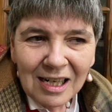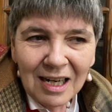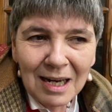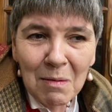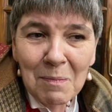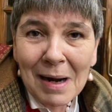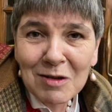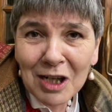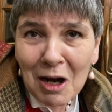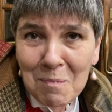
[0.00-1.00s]
I am about
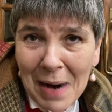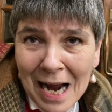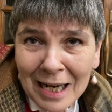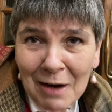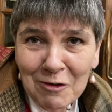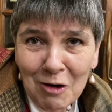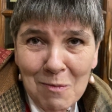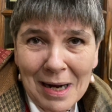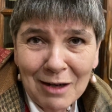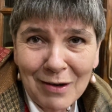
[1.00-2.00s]
to go back after our
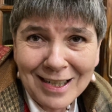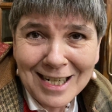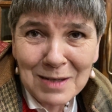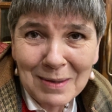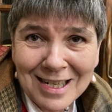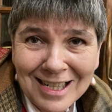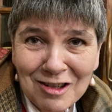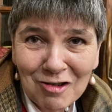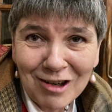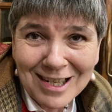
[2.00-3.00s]
Battle of Ideas meeting
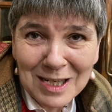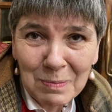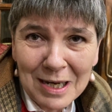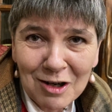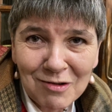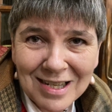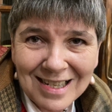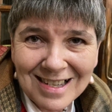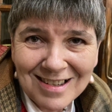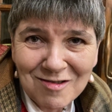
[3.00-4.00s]
to try and speak on
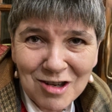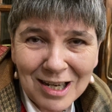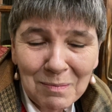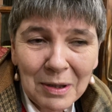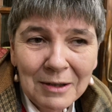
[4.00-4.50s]
citizenship.